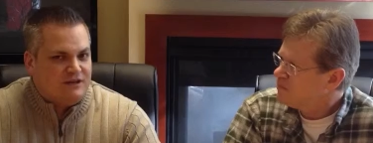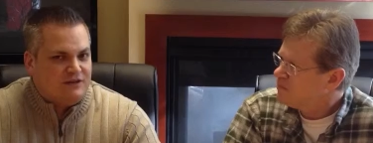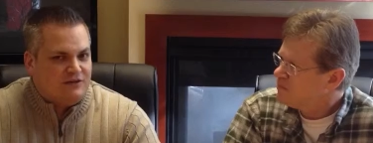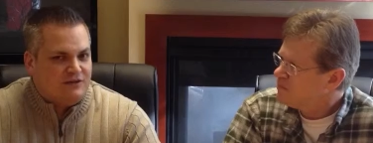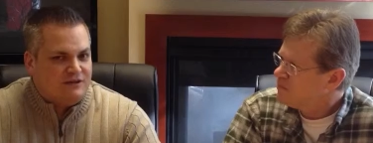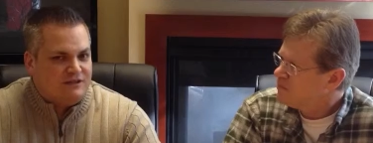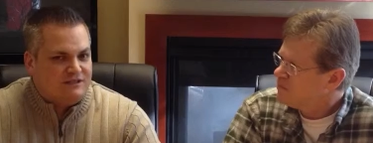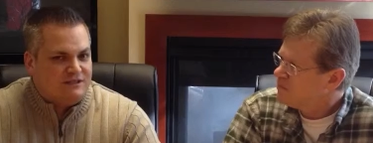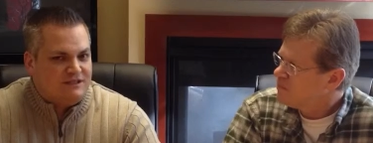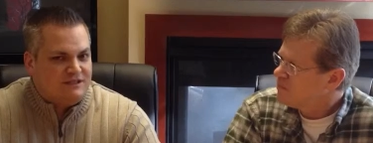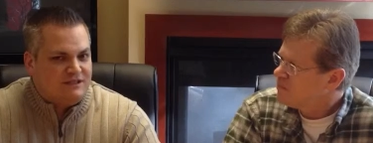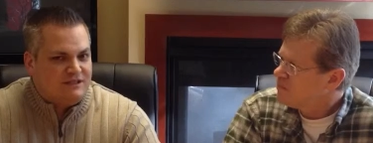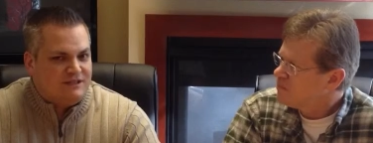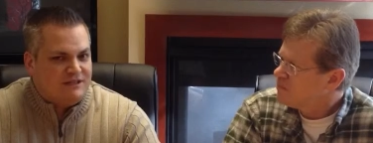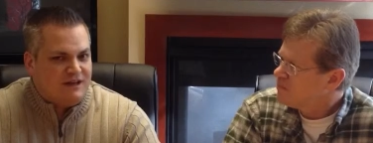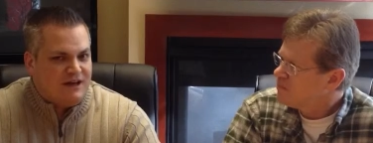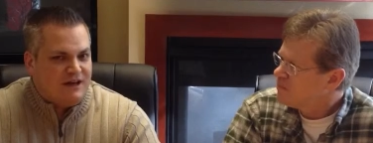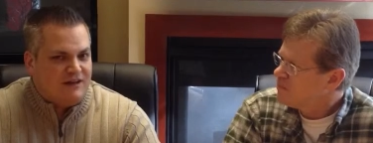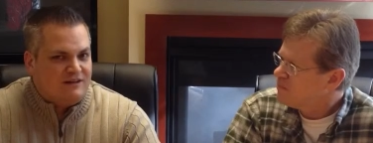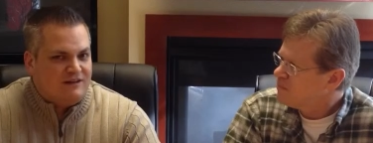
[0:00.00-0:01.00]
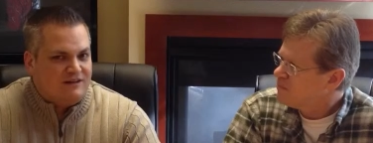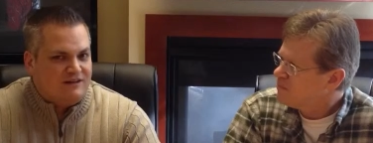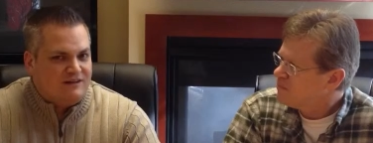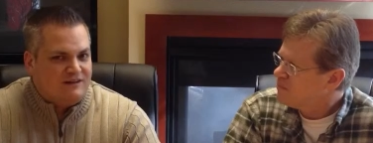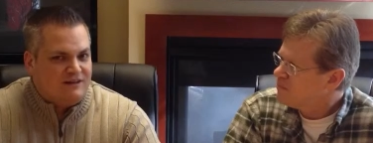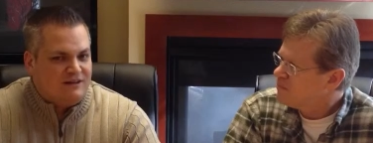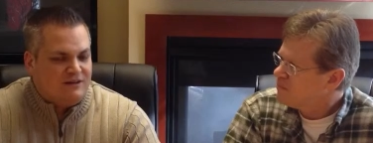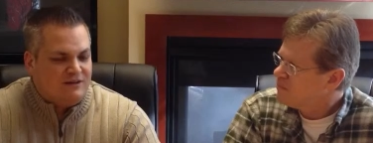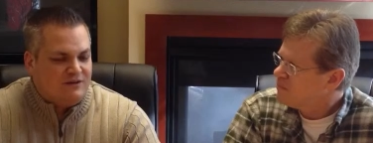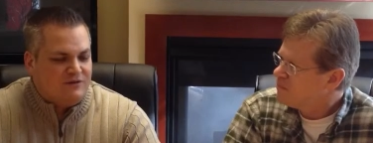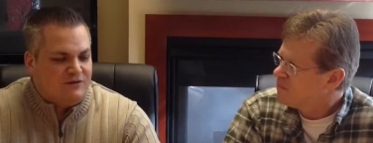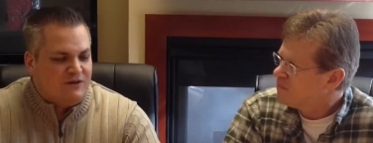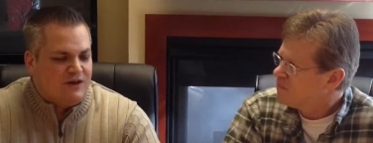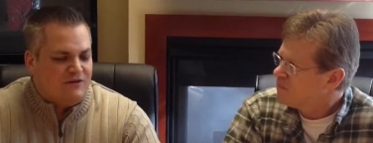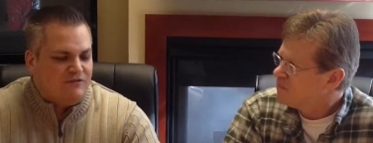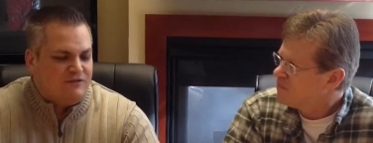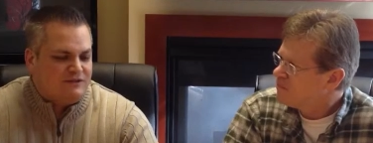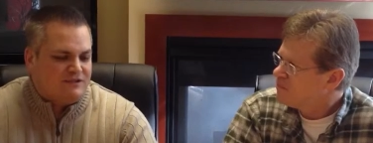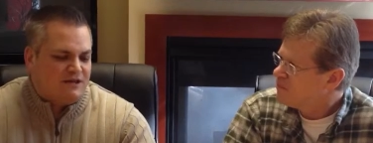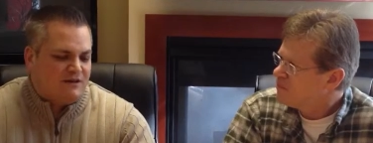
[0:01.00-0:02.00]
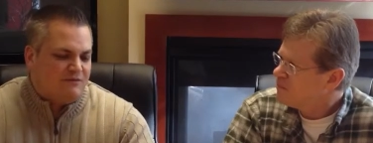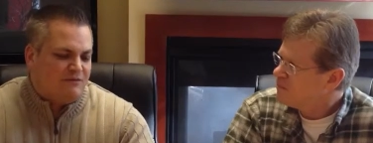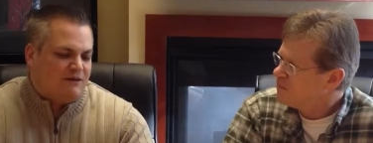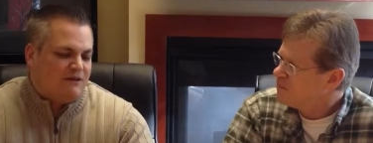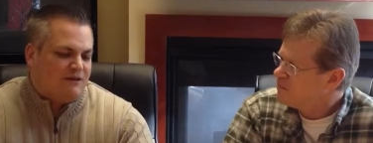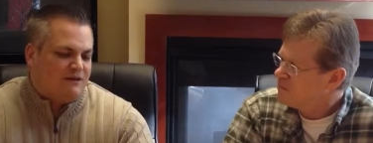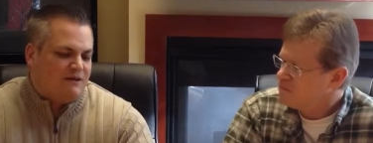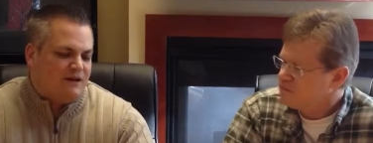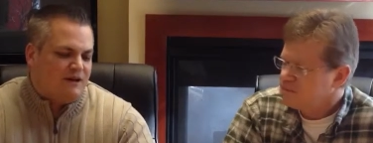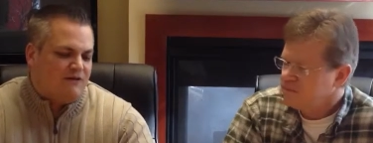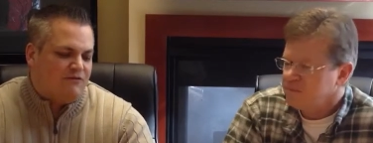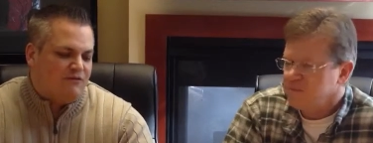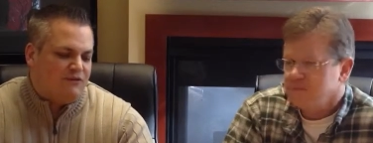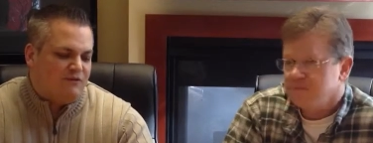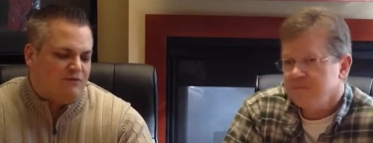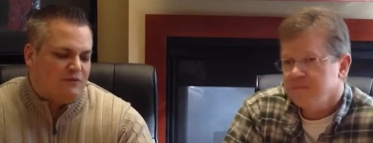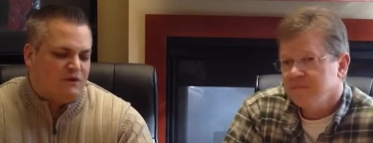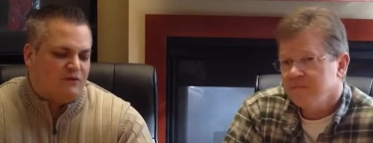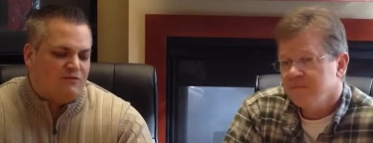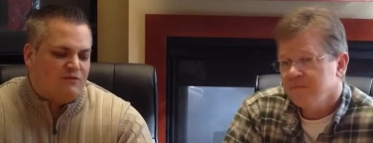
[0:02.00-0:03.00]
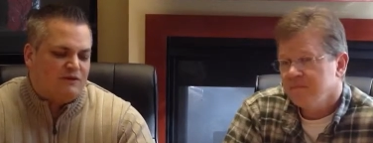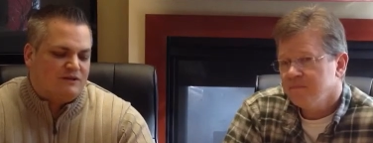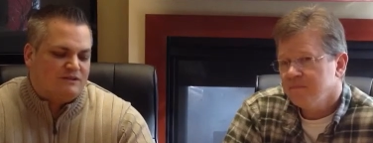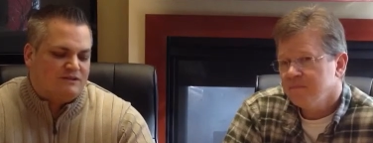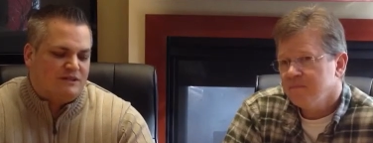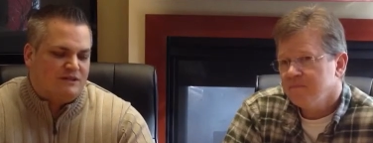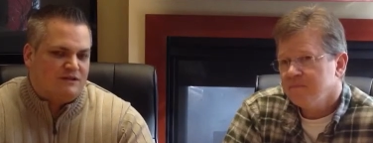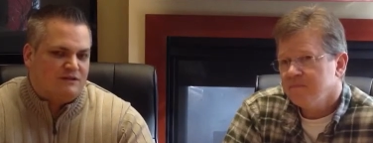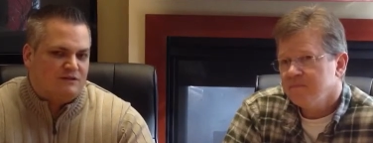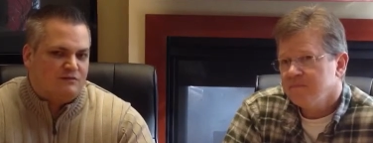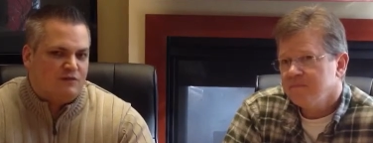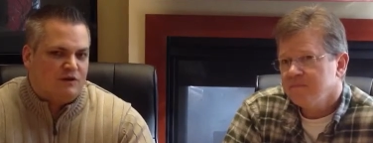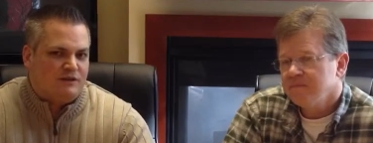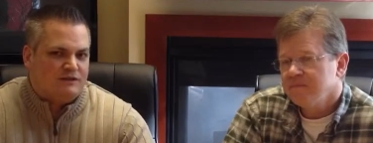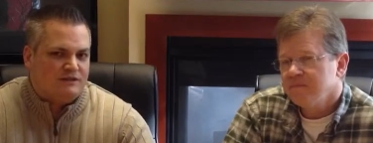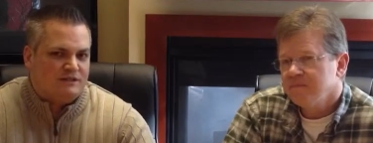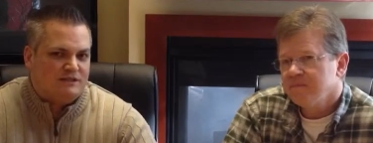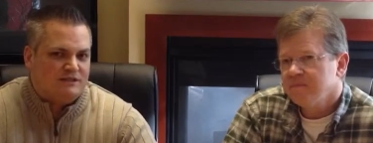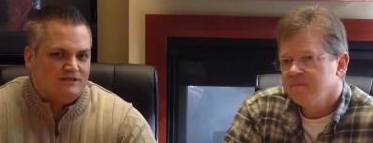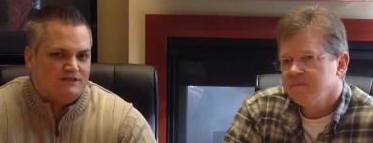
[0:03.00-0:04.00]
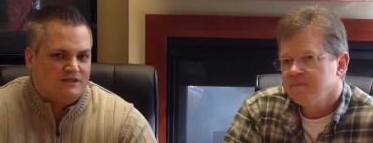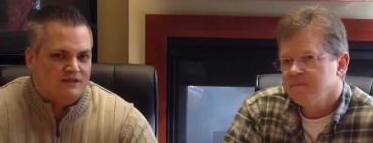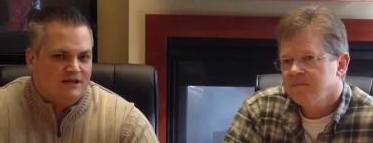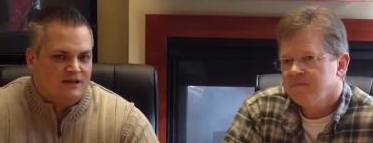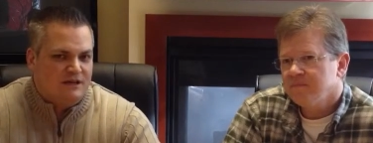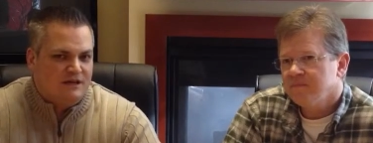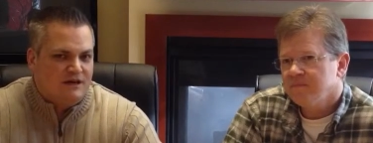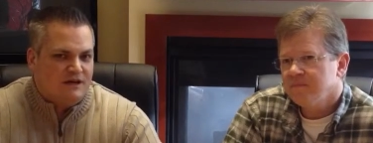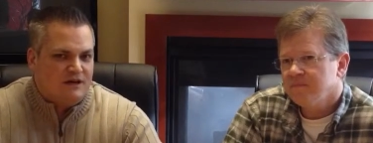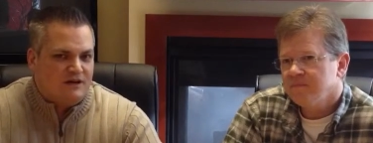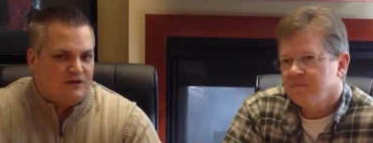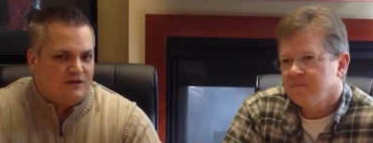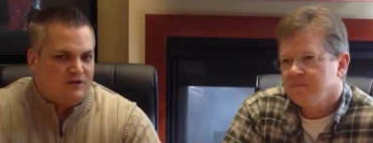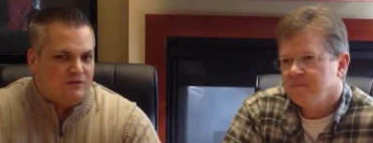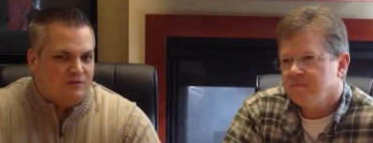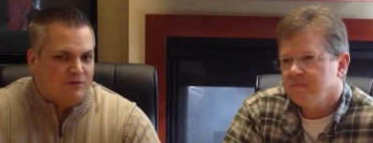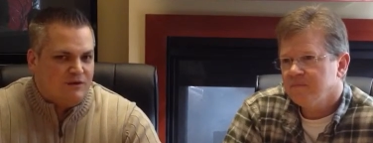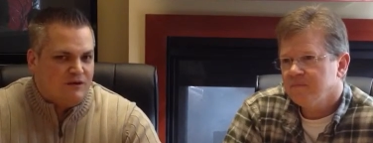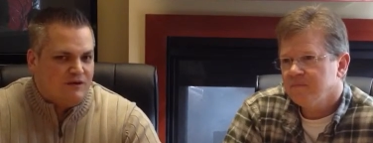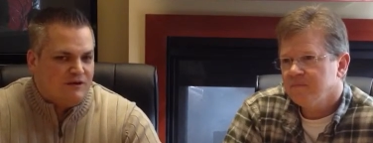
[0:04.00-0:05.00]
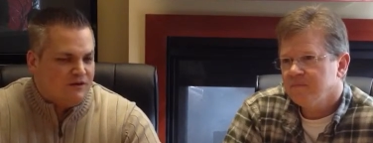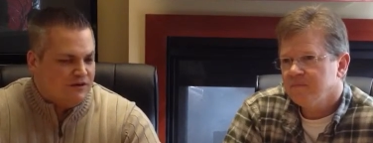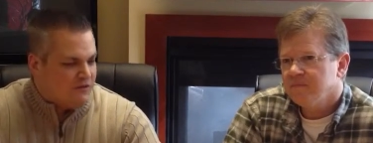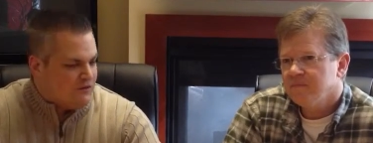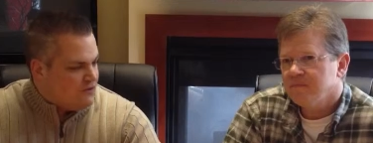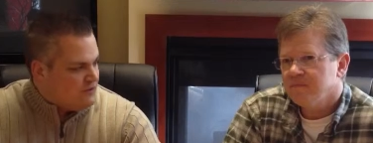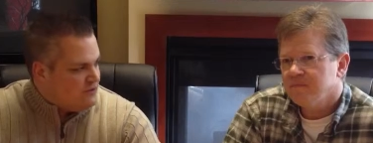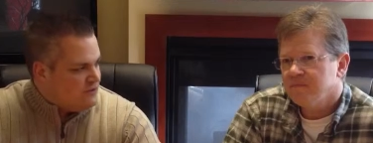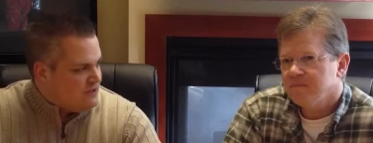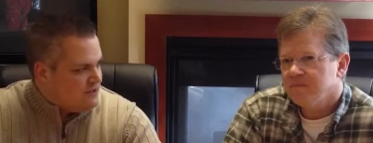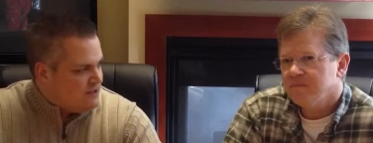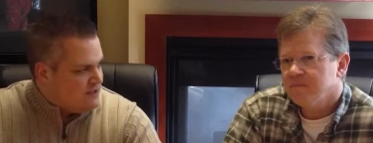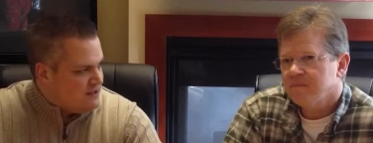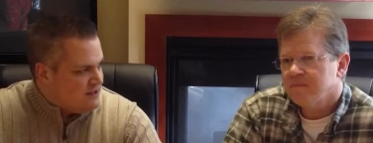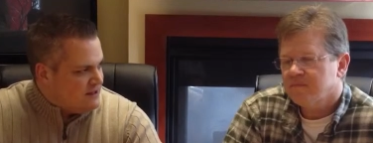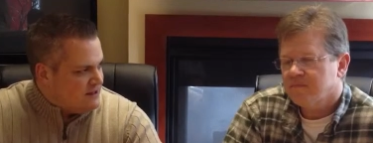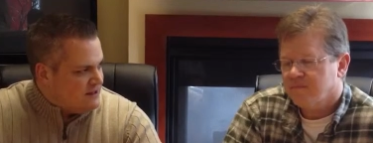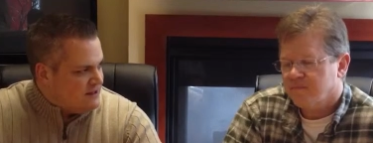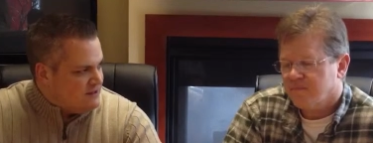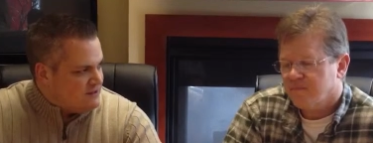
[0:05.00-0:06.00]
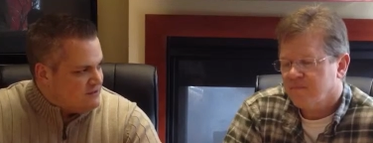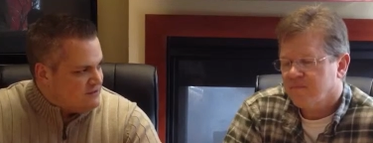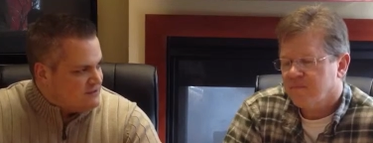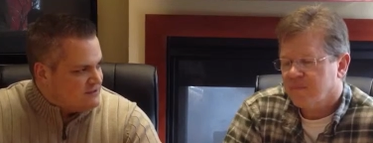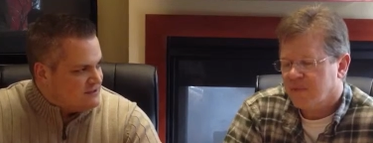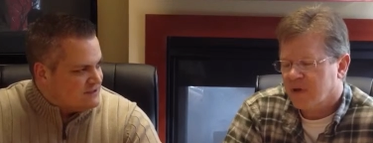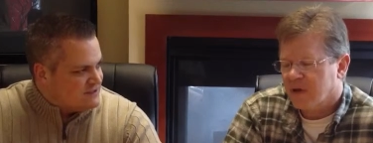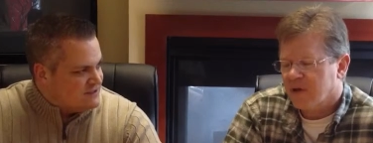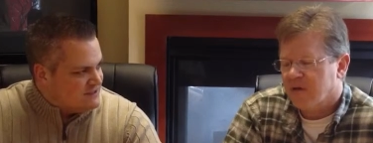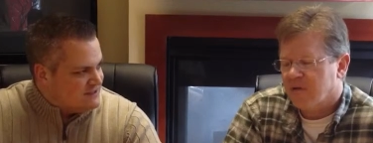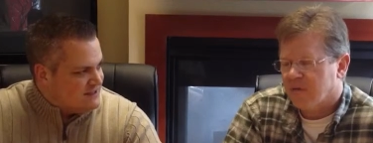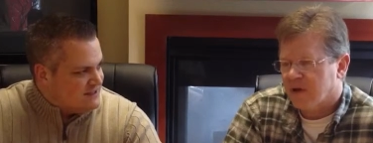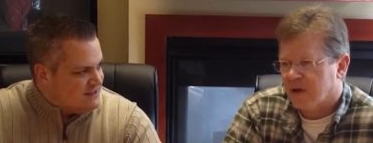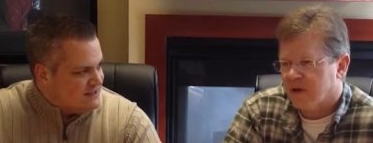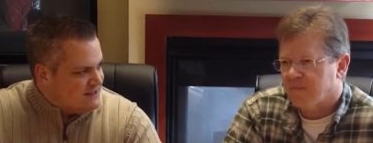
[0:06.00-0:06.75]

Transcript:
Speaker 1: interested in not, you know, every time they, every month we extend this process, uh, could be another thirty day late or sixty day right.